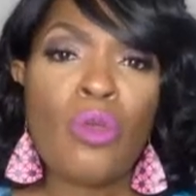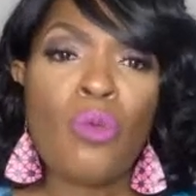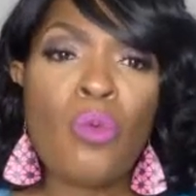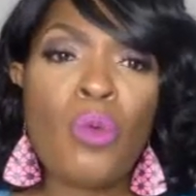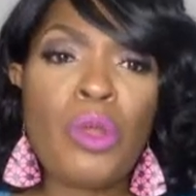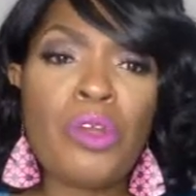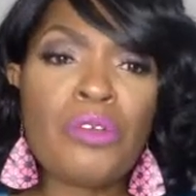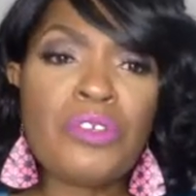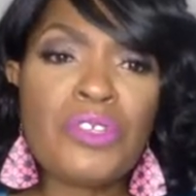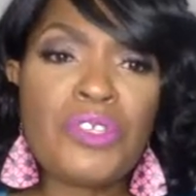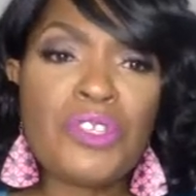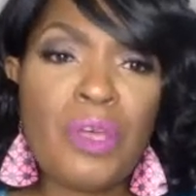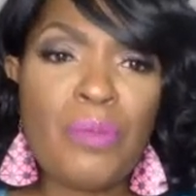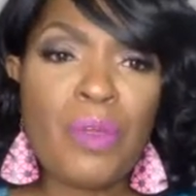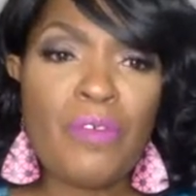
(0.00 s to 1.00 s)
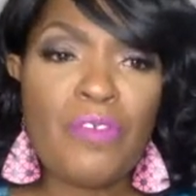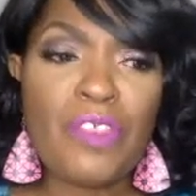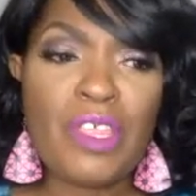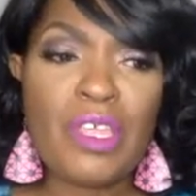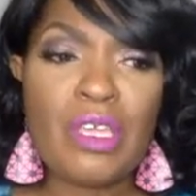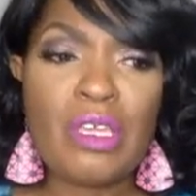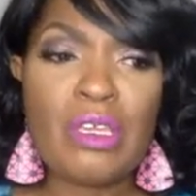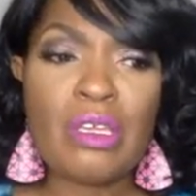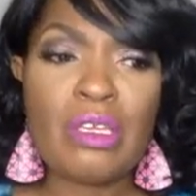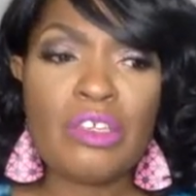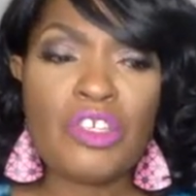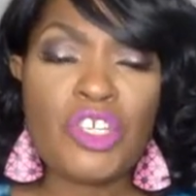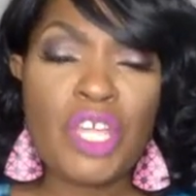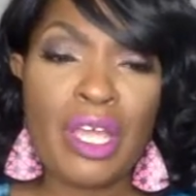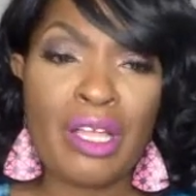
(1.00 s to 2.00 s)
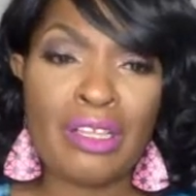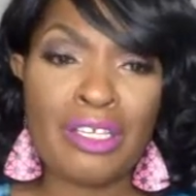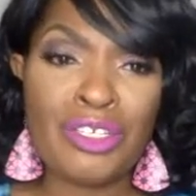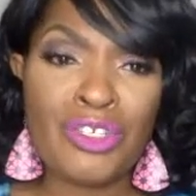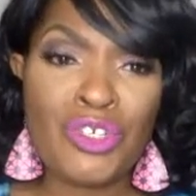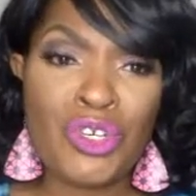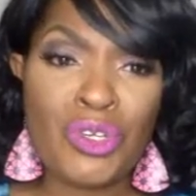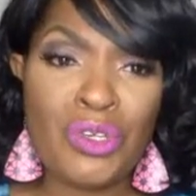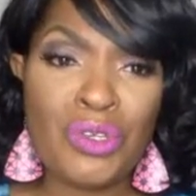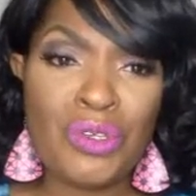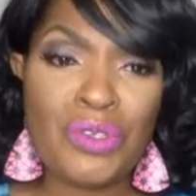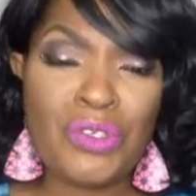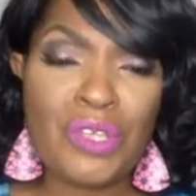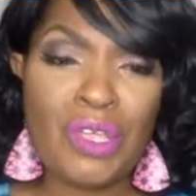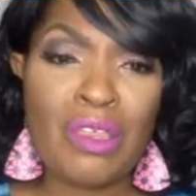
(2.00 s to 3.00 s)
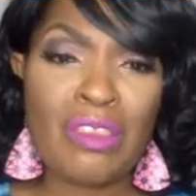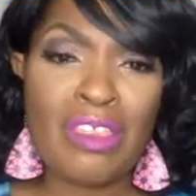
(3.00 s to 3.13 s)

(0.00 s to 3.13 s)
what are some of the challenges